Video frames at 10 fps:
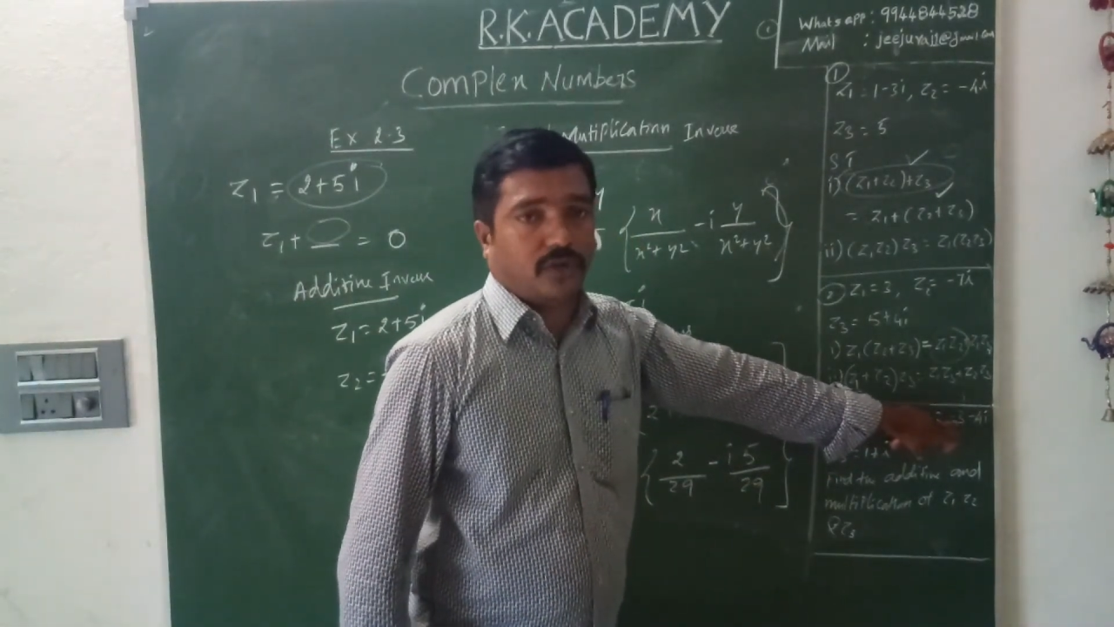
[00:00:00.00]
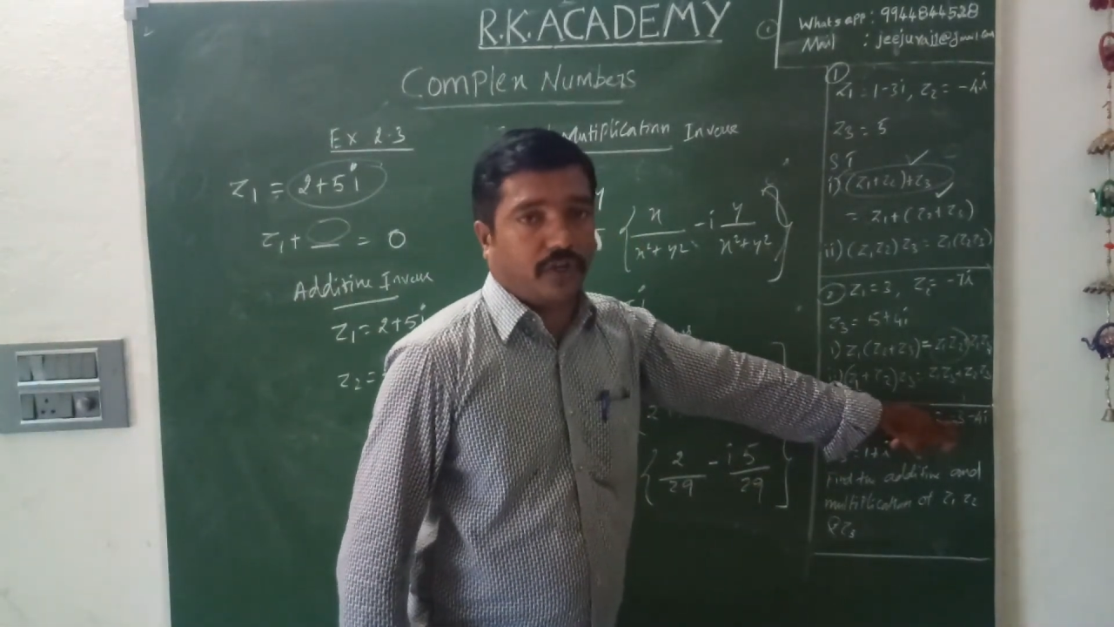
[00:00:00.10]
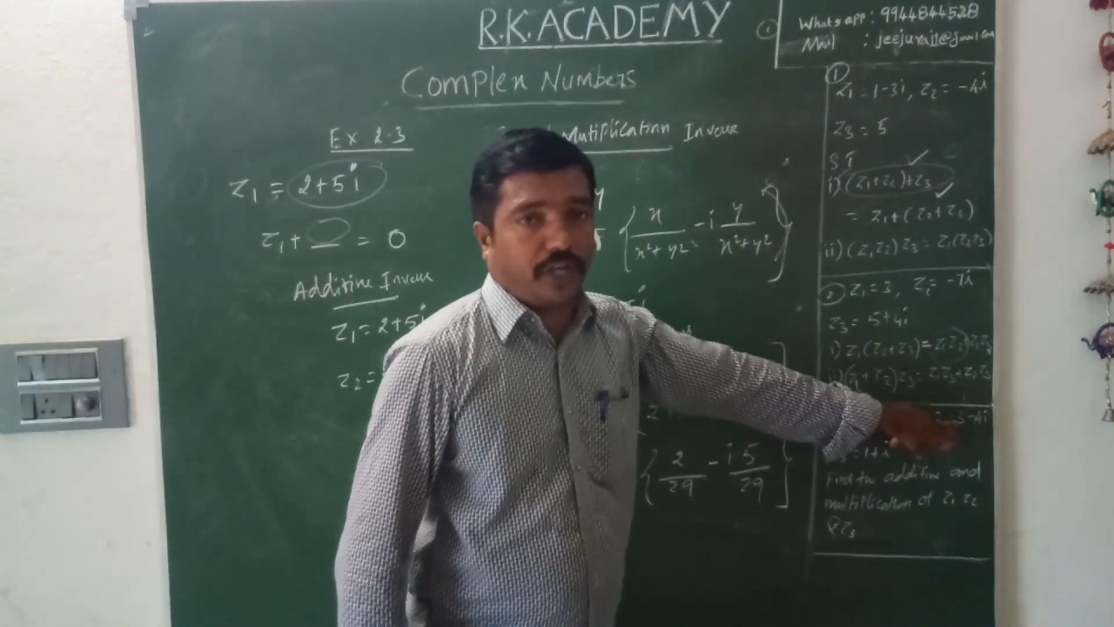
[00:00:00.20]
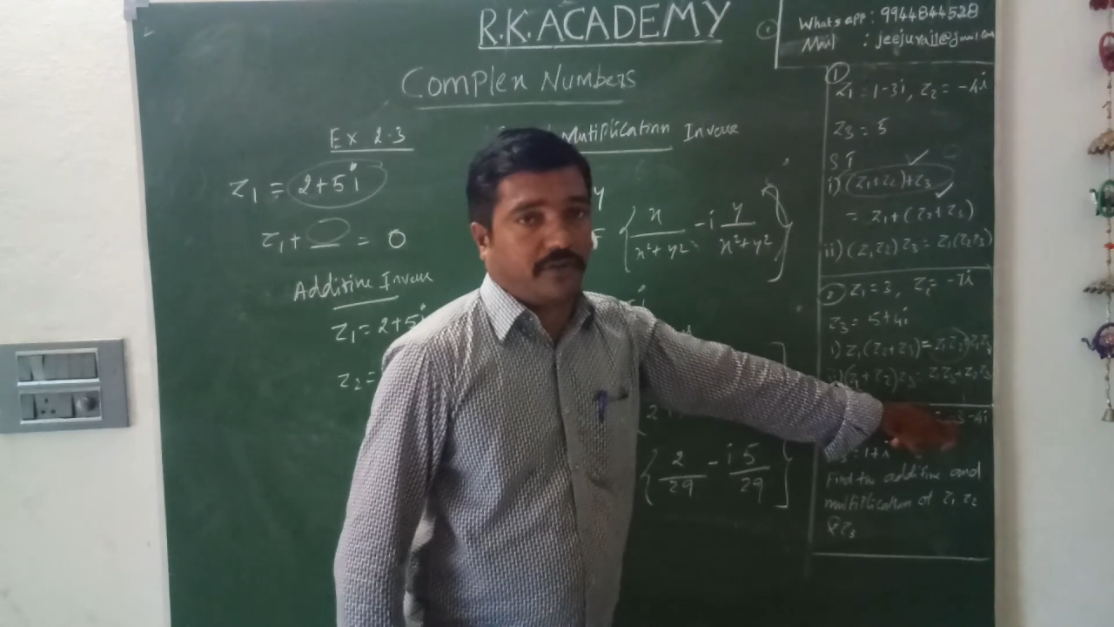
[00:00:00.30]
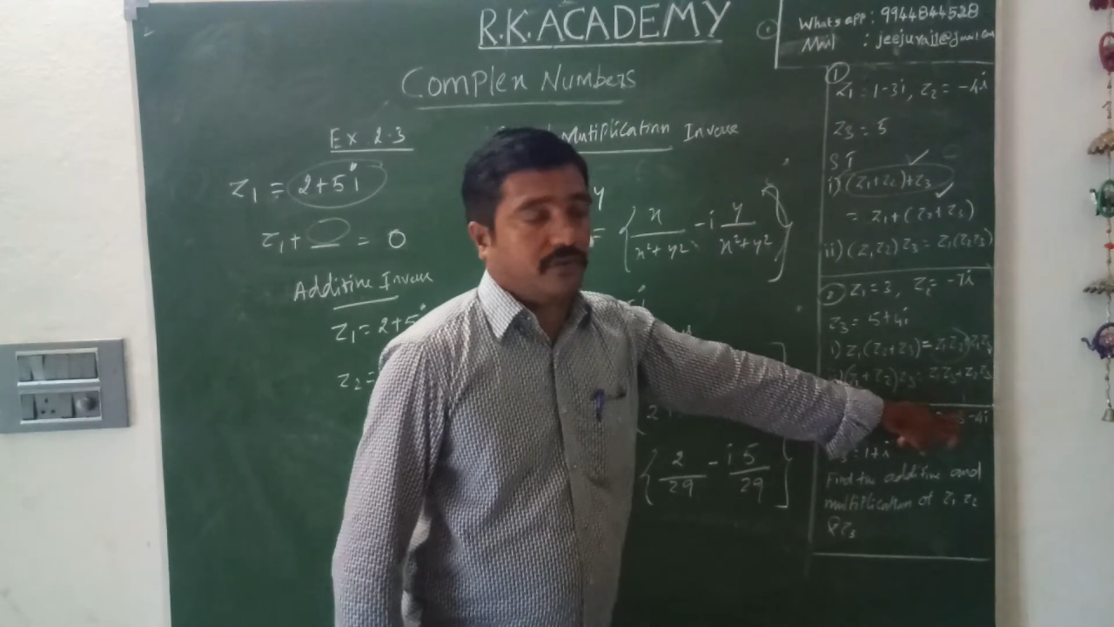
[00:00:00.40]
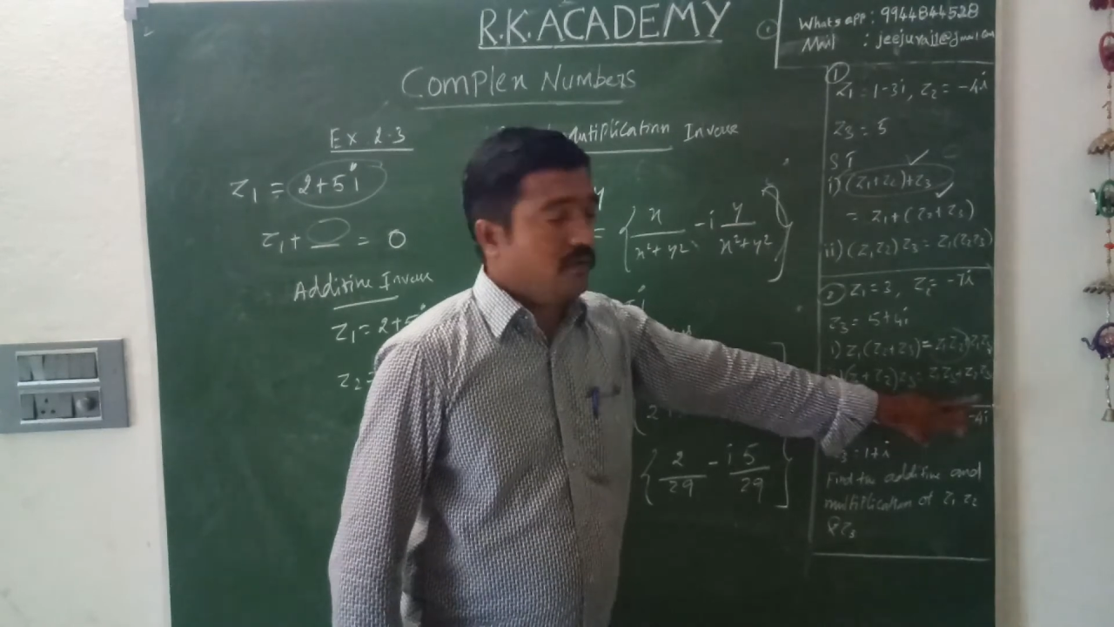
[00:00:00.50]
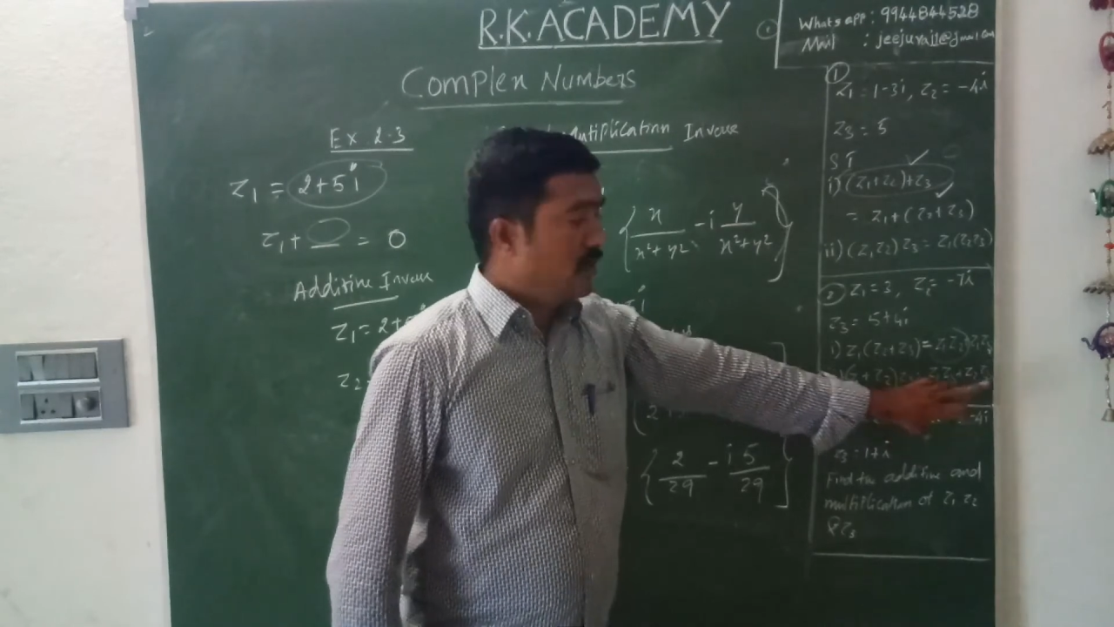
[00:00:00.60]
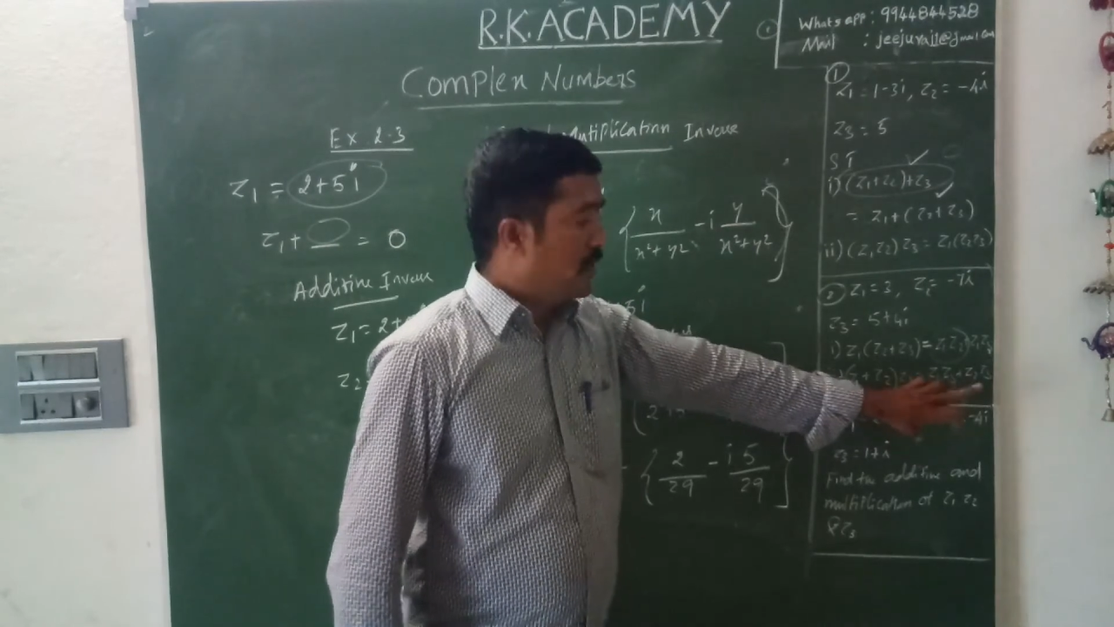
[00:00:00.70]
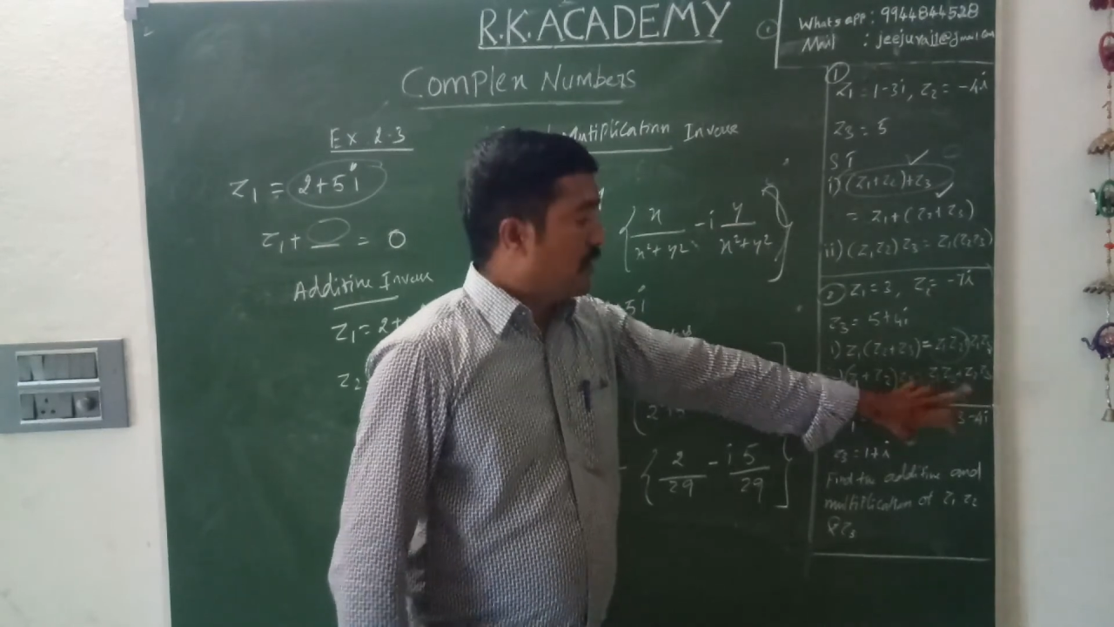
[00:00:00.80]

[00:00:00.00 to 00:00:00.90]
Okay.